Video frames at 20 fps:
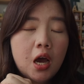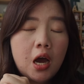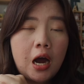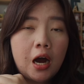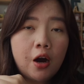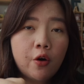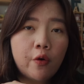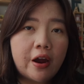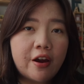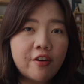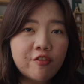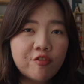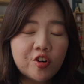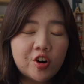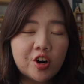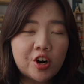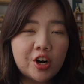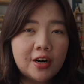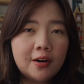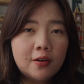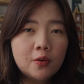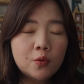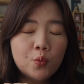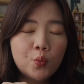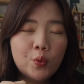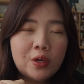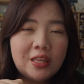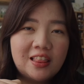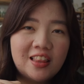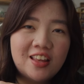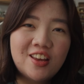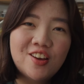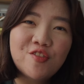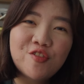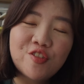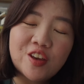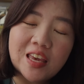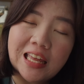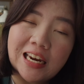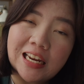However, we
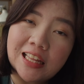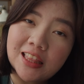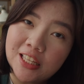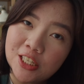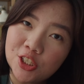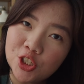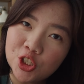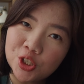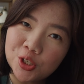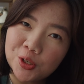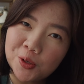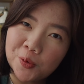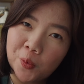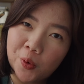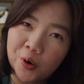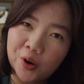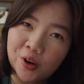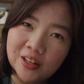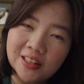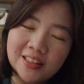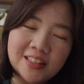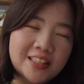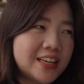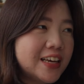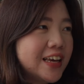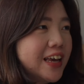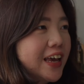live in a digital world,